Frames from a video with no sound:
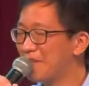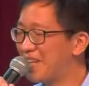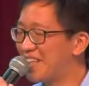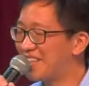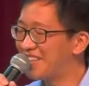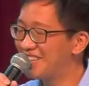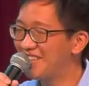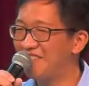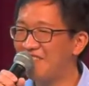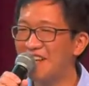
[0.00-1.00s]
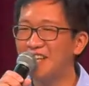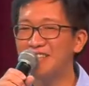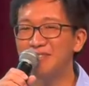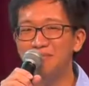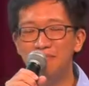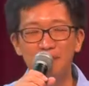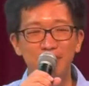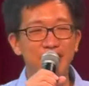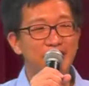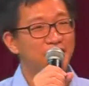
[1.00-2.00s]
But some of us,
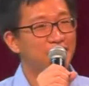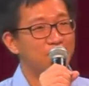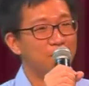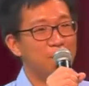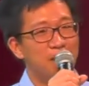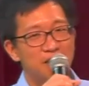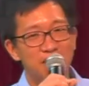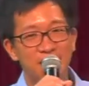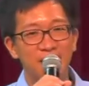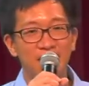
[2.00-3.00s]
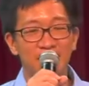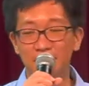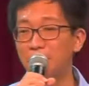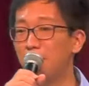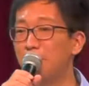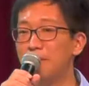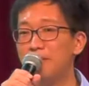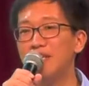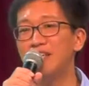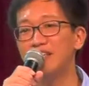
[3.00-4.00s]
maybe not so much. Um, or
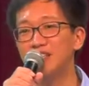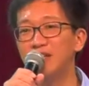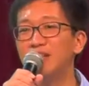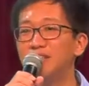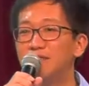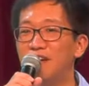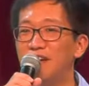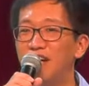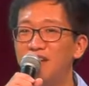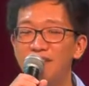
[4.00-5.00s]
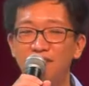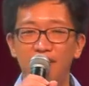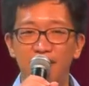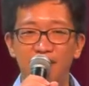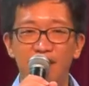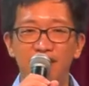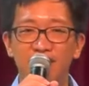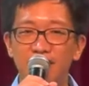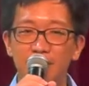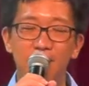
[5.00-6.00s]
maybe the joy is very, very, very
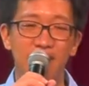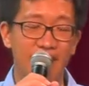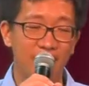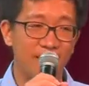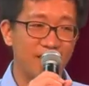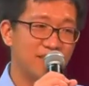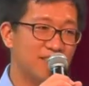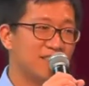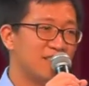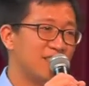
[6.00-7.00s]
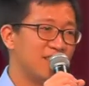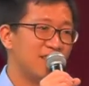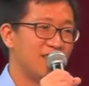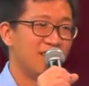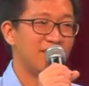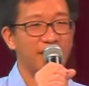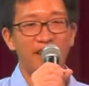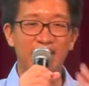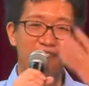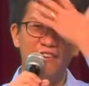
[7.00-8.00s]
deep in our hearts, right?
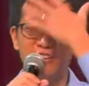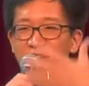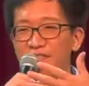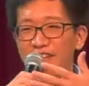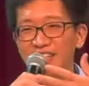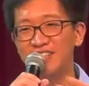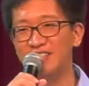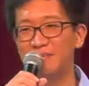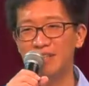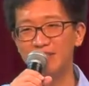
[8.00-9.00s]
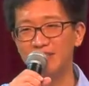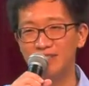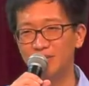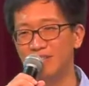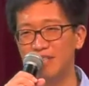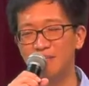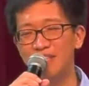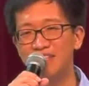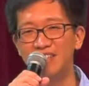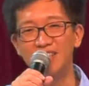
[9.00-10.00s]
And never on the face because it's so deep
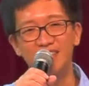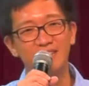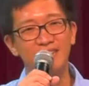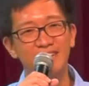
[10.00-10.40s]
hidden.